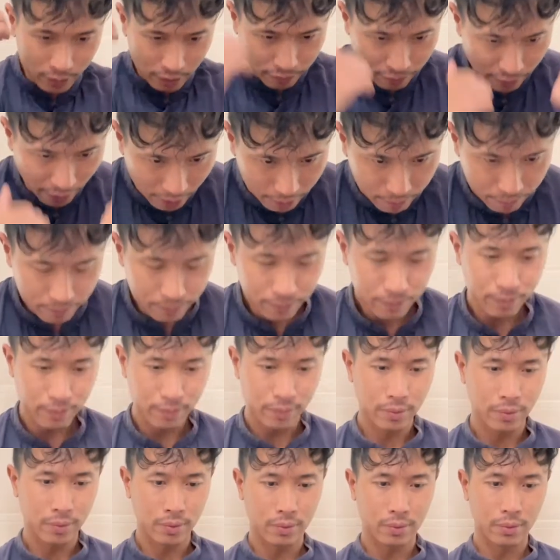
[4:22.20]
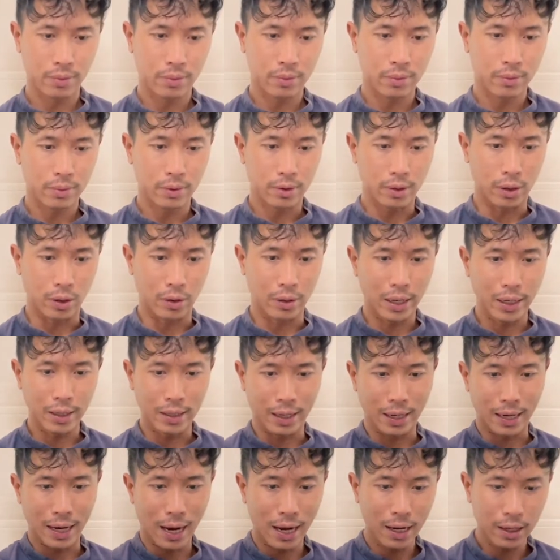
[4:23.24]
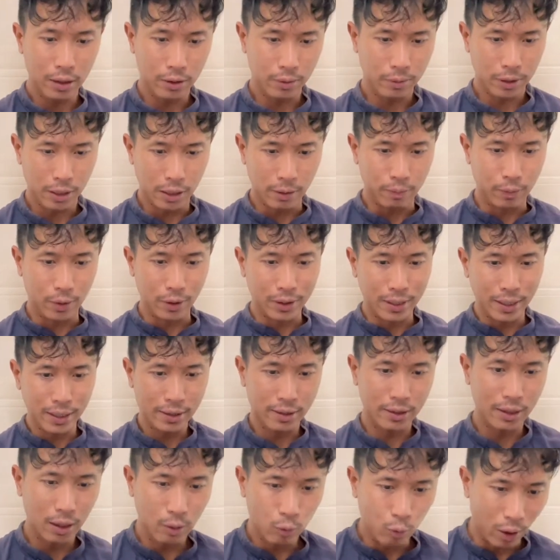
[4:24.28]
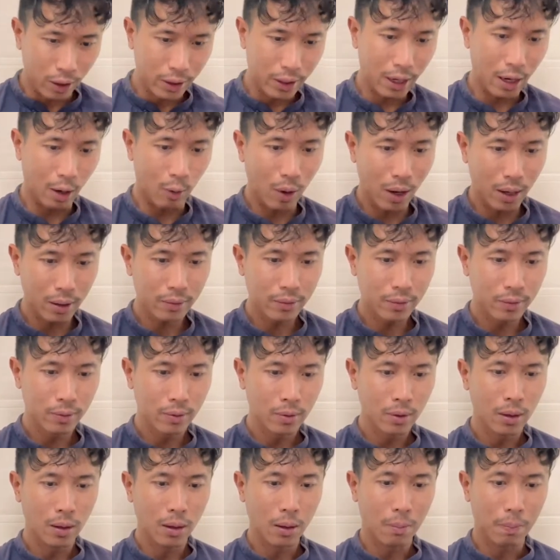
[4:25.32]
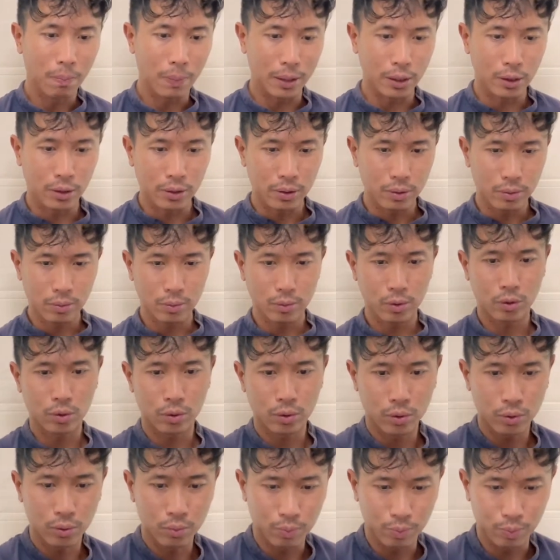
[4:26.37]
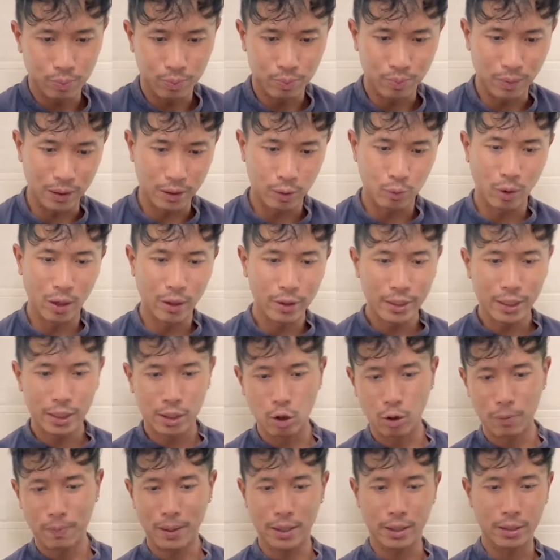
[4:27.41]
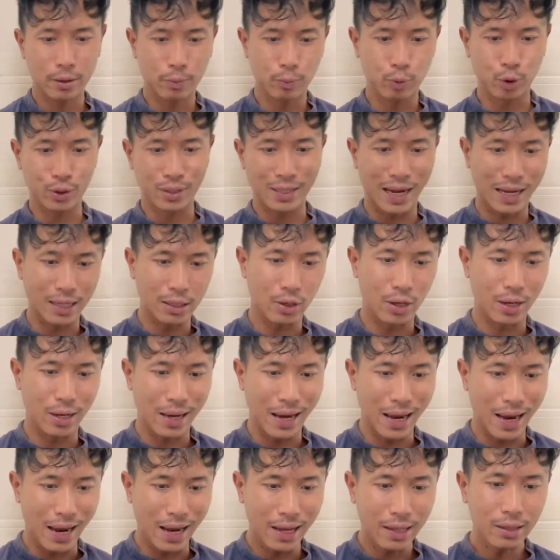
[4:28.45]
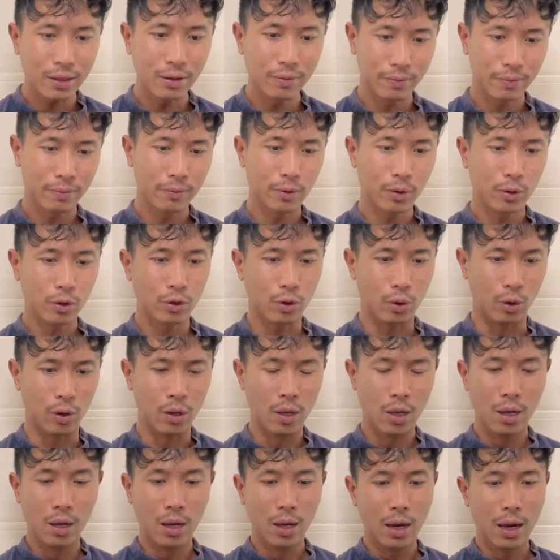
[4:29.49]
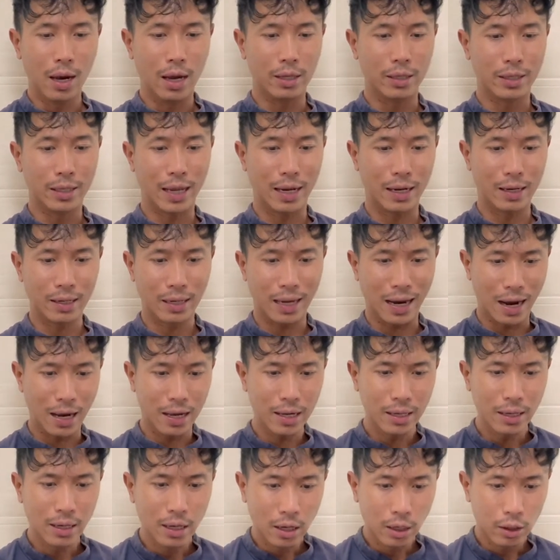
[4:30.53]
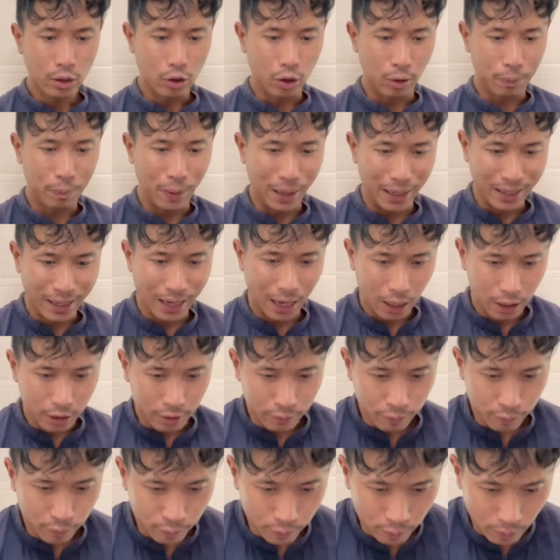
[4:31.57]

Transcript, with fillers: defend. Okay, the guy keep the distance, running around, but very stupid is put down the hand. So, and that guy, the big guy is